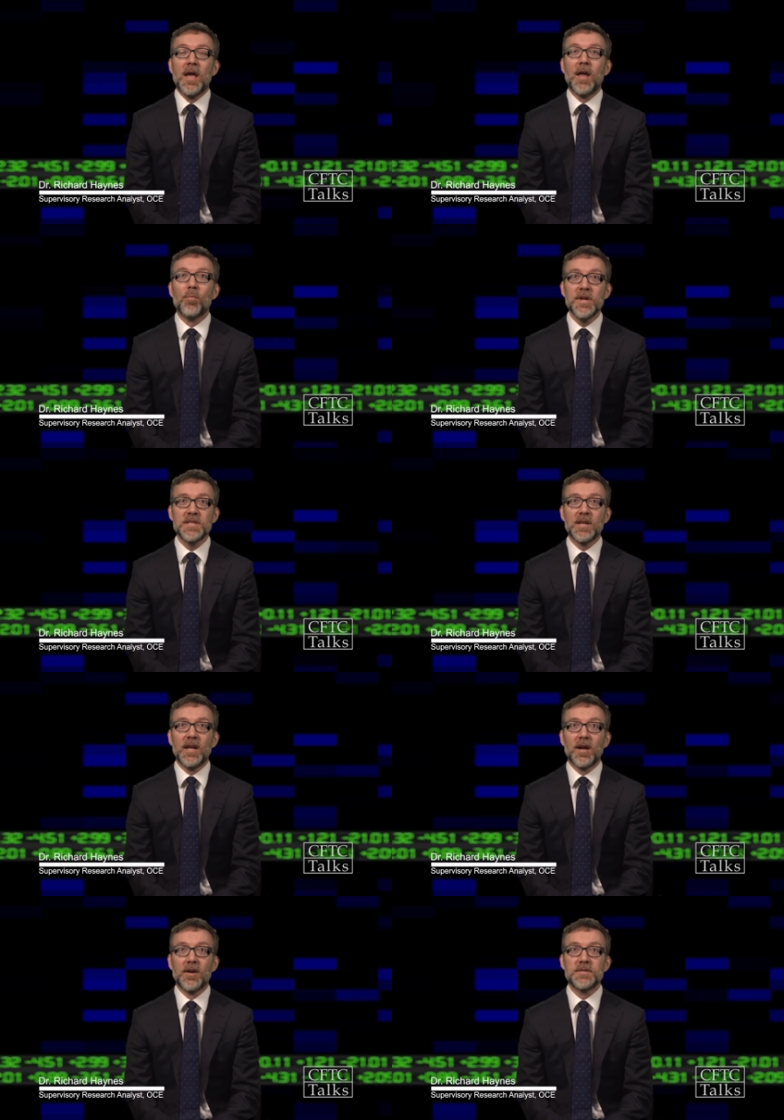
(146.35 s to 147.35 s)
In recent
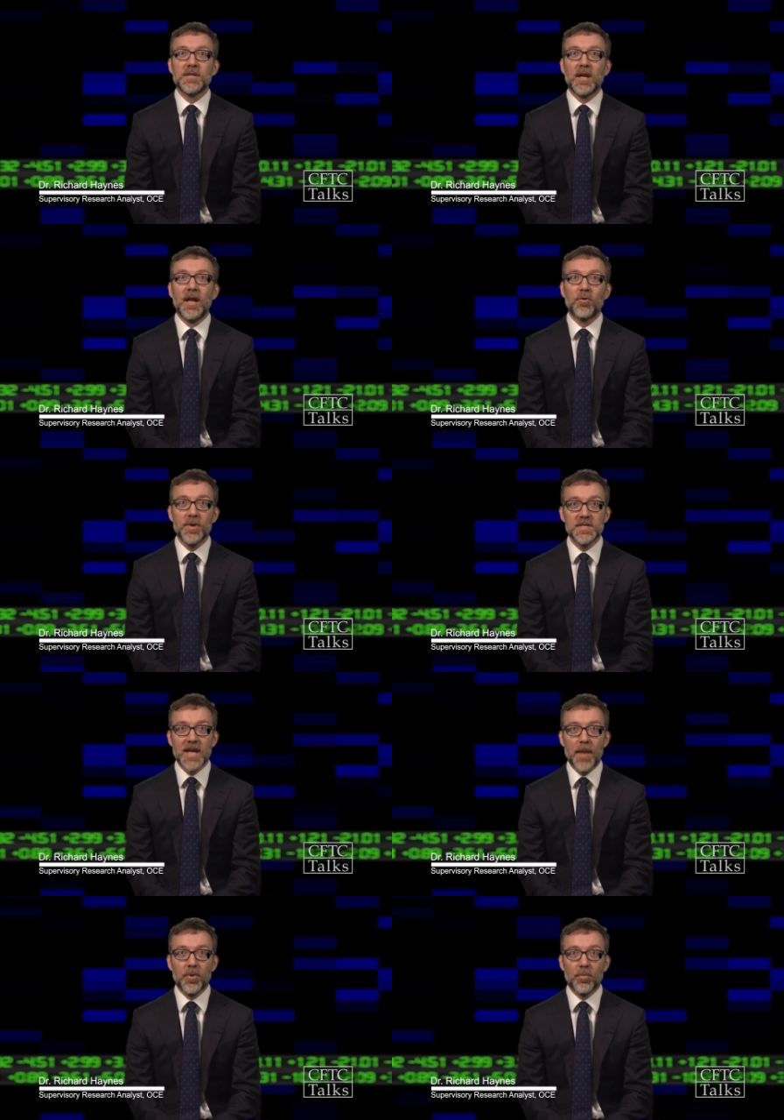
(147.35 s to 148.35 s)
years, increased
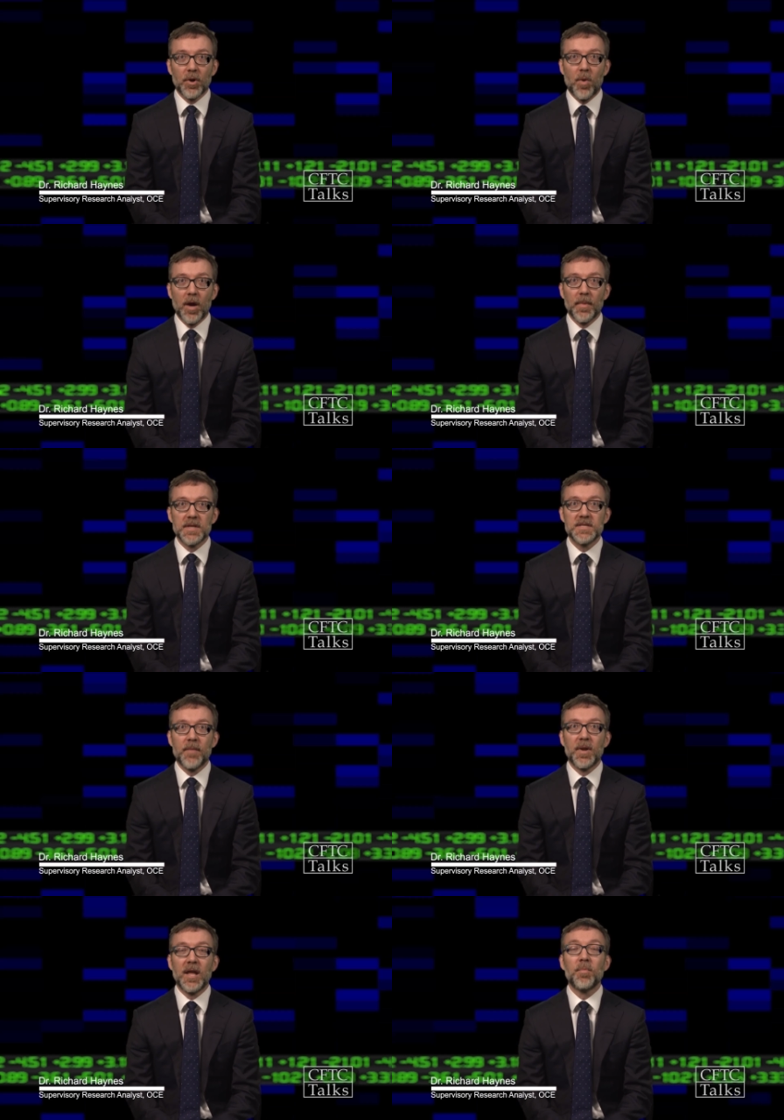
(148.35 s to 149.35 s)
capital requirements
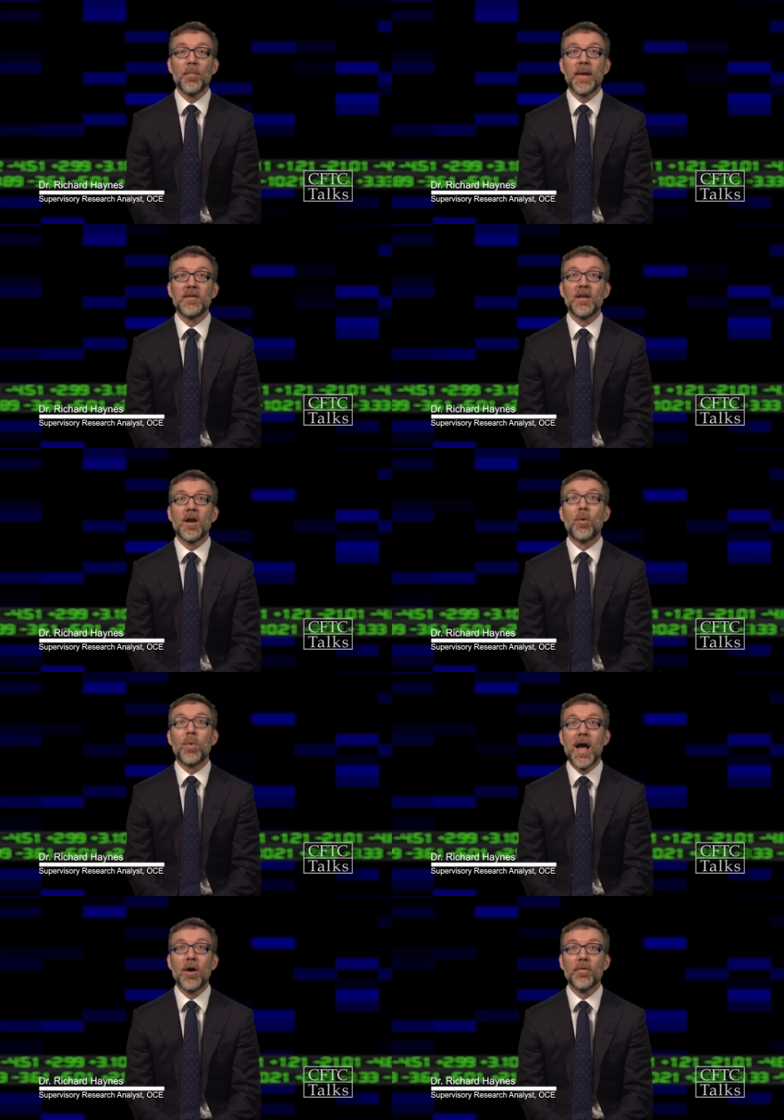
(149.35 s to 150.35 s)
have been implemented
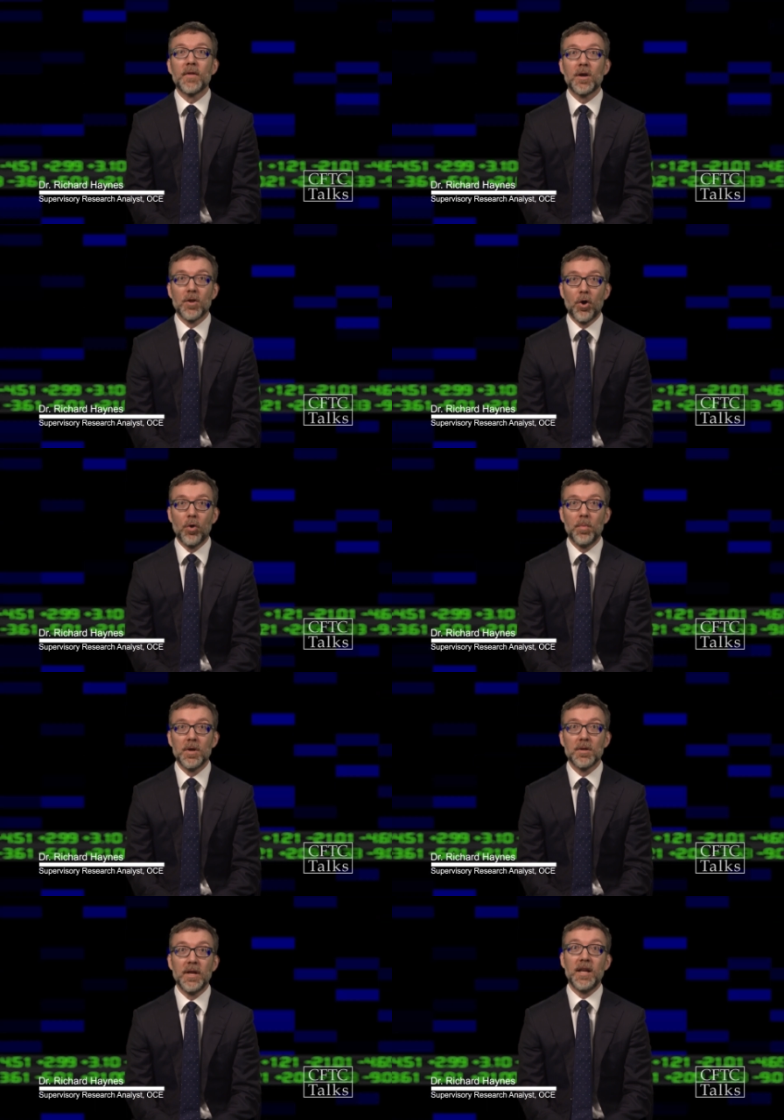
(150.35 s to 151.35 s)
around the globe,
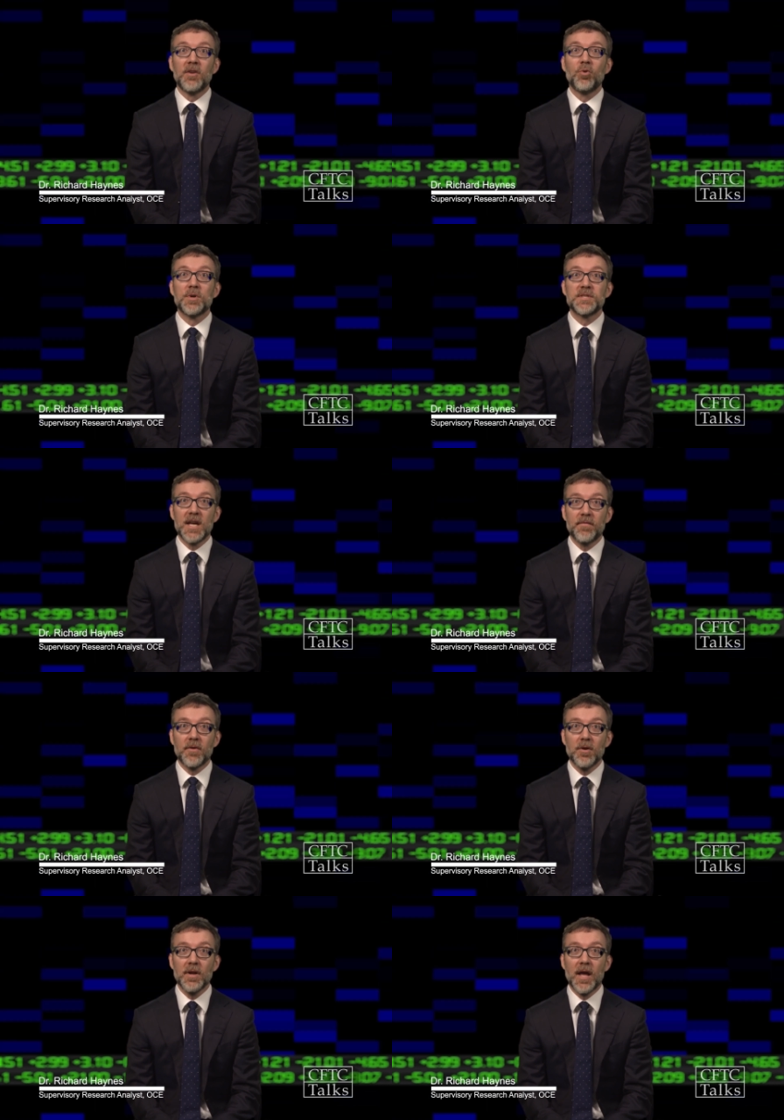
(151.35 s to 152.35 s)
leading to a
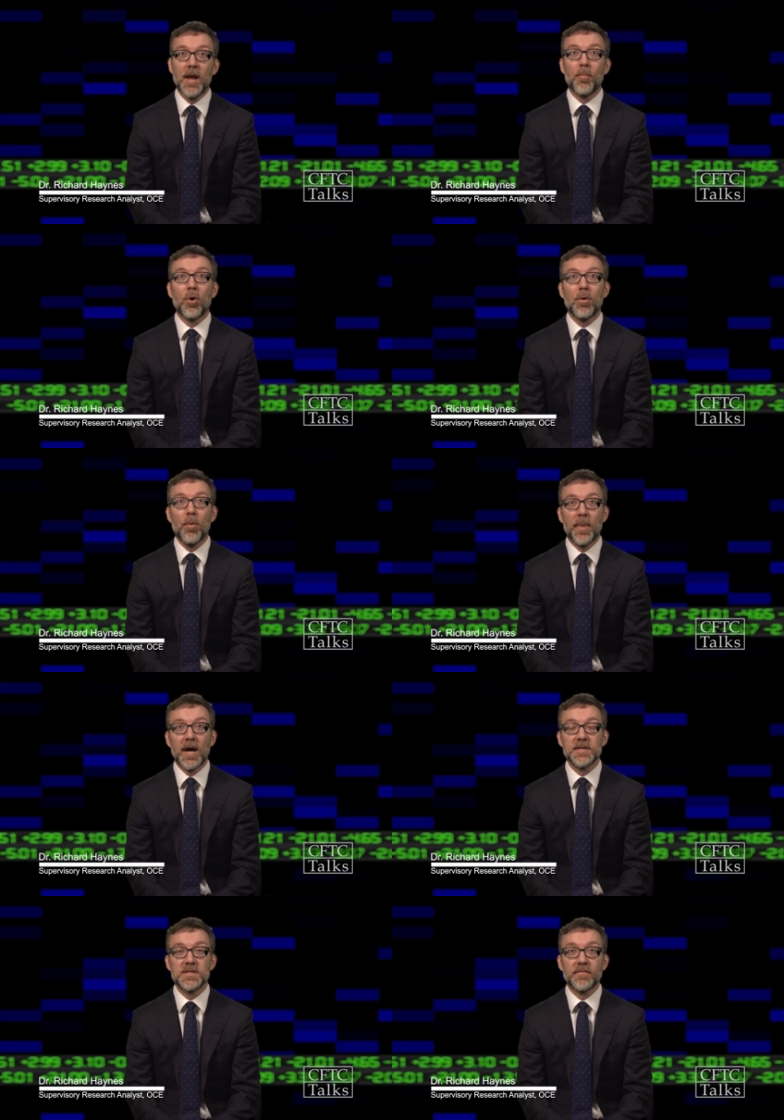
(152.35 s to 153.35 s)
safer and more
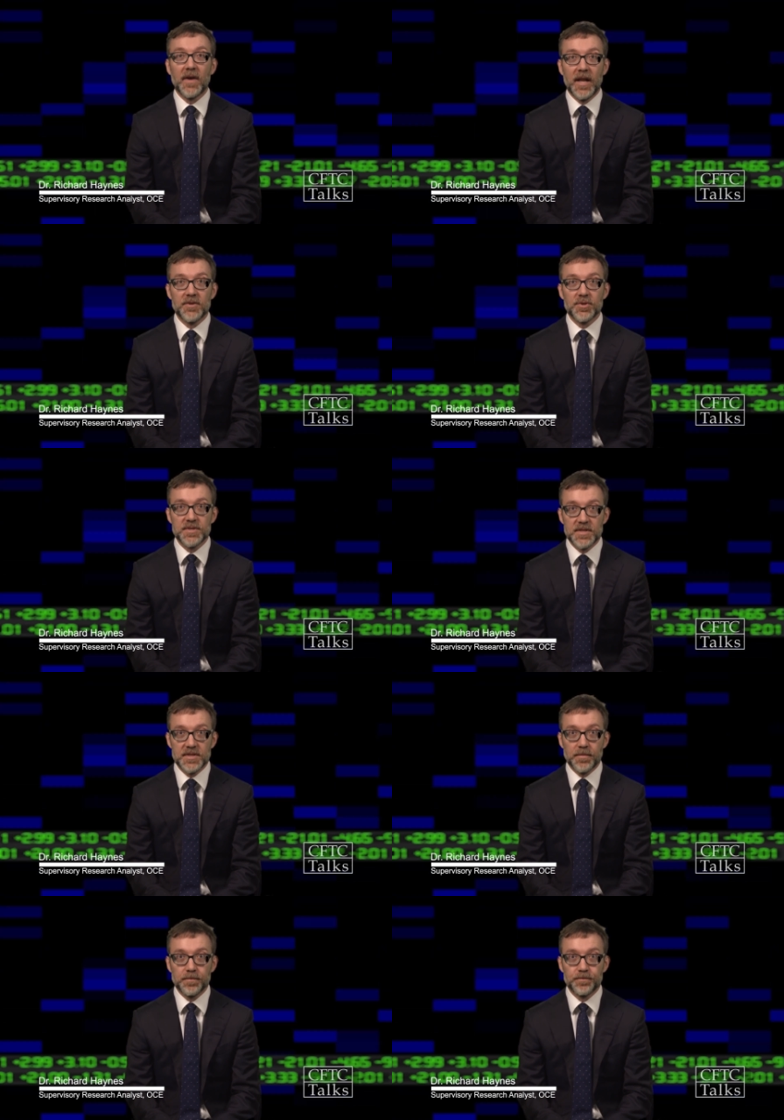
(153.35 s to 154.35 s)
robust financial
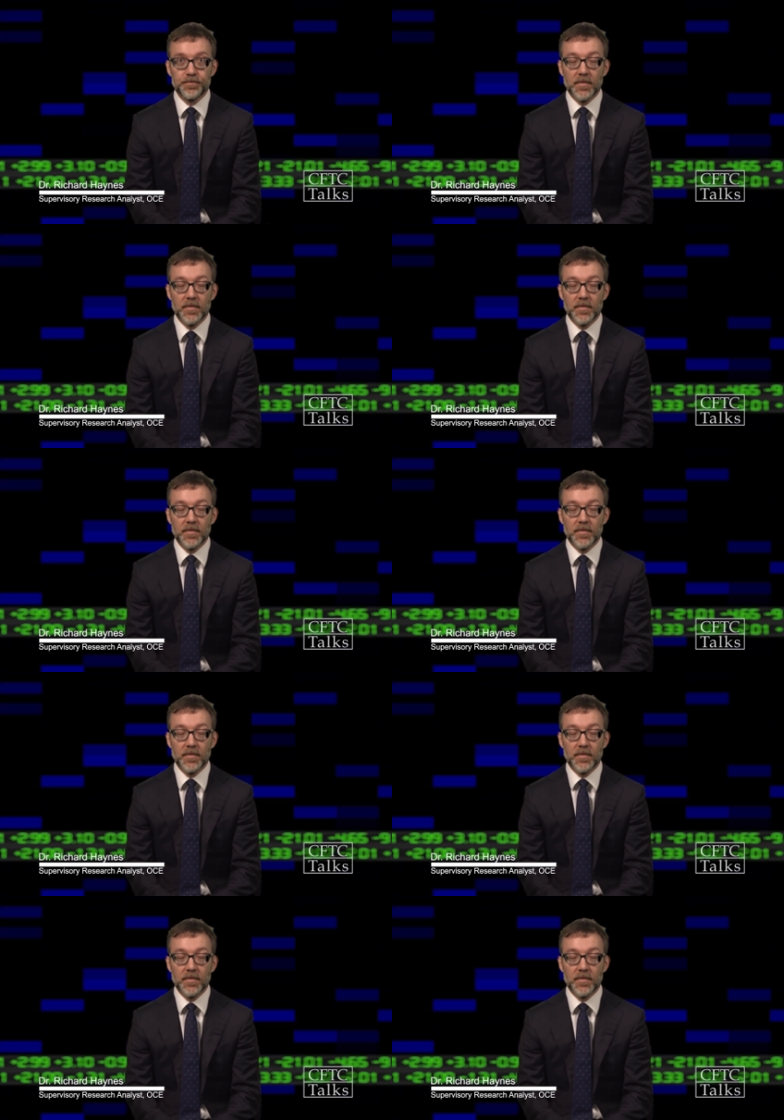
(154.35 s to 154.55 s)
system.